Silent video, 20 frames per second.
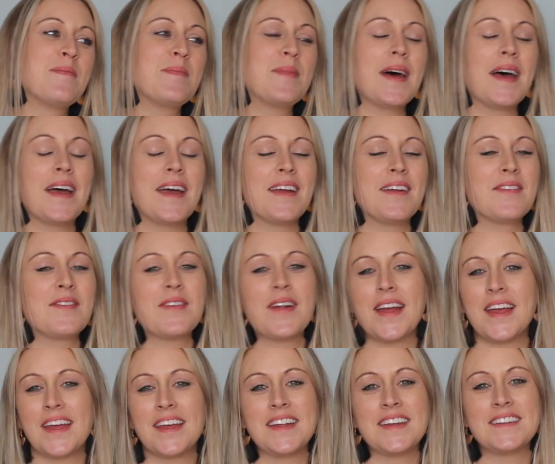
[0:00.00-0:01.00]
But
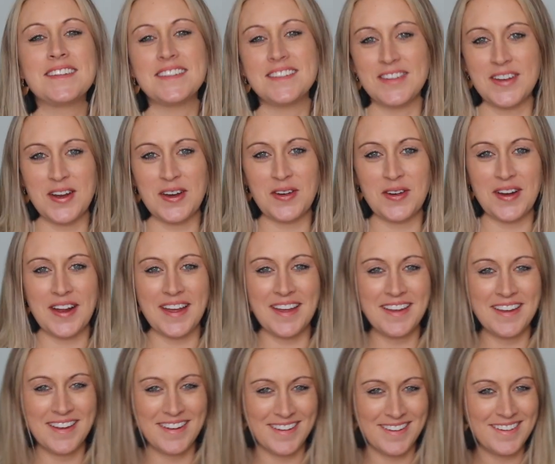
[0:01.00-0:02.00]
Ryan did not agree.
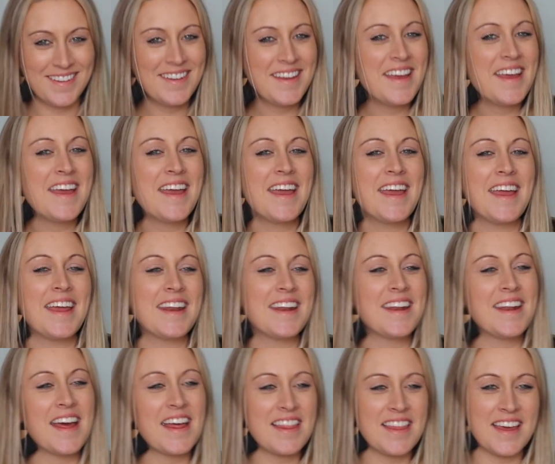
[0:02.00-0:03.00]
He
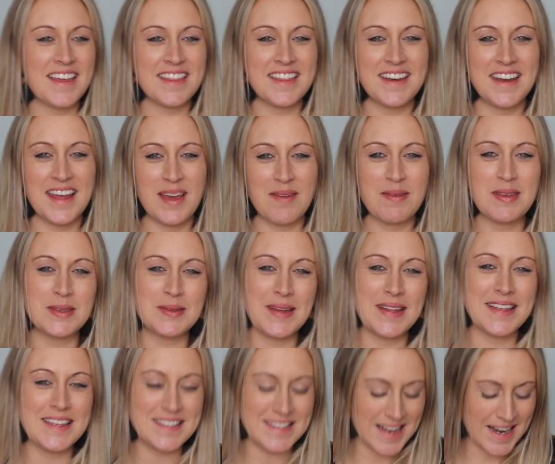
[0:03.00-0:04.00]
did not like the name as
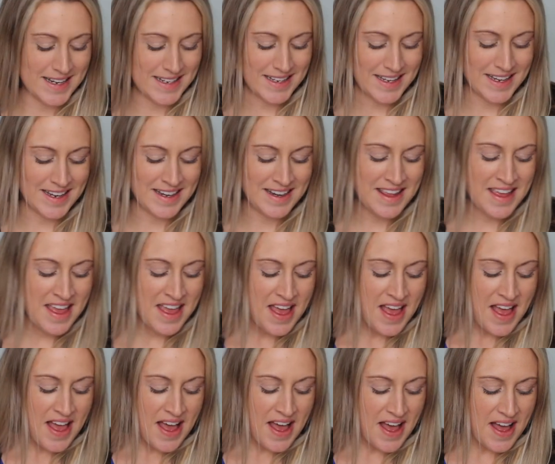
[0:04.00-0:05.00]
well as I did,
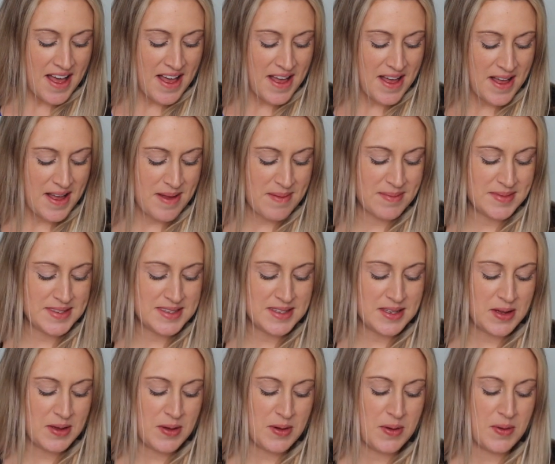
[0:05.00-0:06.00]

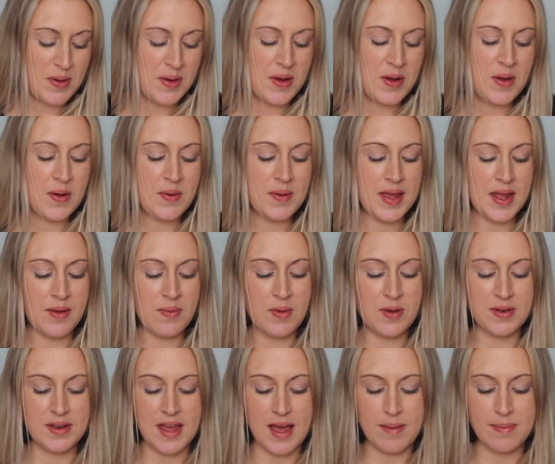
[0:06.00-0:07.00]
so we
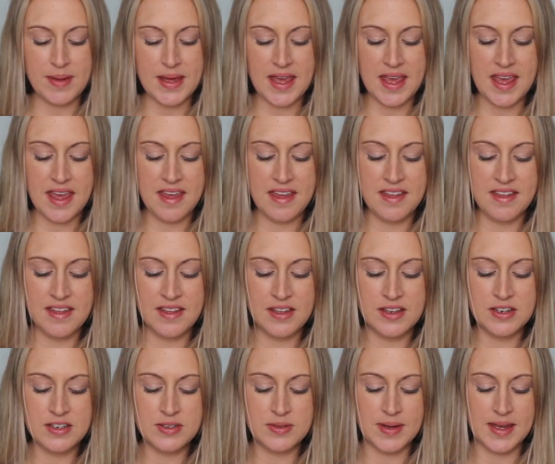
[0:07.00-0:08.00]
will not be
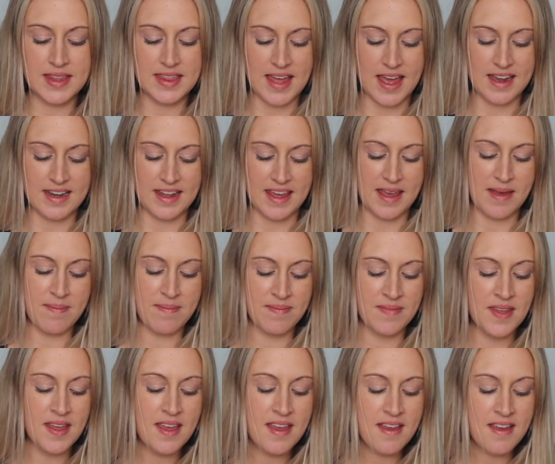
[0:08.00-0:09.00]
doing that name.